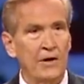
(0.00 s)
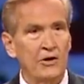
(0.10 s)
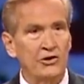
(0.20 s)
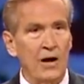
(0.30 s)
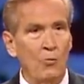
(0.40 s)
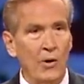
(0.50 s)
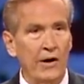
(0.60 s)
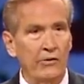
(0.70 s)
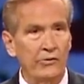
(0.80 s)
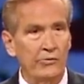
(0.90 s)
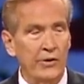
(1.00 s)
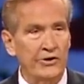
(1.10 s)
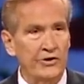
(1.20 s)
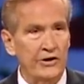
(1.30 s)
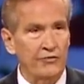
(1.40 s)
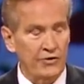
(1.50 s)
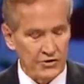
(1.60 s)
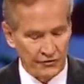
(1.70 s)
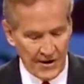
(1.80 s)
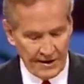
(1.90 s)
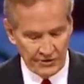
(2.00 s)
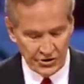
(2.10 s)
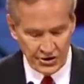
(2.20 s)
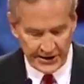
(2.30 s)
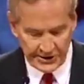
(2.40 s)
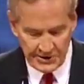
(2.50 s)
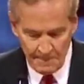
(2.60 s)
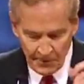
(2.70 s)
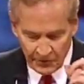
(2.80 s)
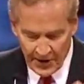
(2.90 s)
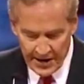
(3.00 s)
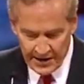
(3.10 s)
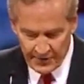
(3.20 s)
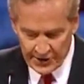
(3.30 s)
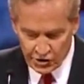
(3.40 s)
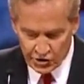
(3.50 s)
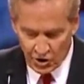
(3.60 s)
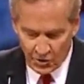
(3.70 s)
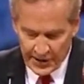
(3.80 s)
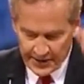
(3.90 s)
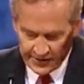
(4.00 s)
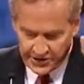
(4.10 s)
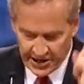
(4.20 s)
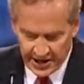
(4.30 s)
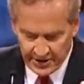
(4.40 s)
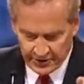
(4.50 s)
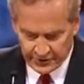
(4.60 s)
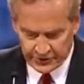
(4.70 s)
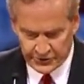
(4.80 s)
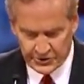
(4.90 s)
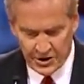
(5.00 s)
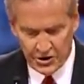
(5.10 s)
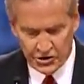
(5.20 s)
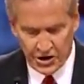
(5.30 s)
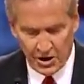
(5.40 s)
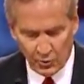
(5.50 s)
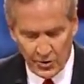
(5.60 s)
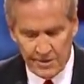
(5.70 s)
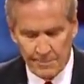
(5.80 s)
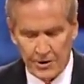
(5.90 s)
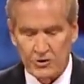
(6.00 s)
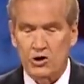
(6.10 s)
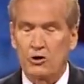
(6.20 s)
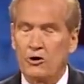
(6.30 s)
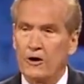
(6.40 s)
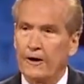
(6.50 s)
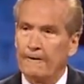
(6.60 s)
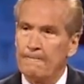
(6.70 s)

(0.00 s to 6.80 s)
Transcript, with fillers: Psalm one twenty-six, verses five and six, they that sow in tears shall reap in joy.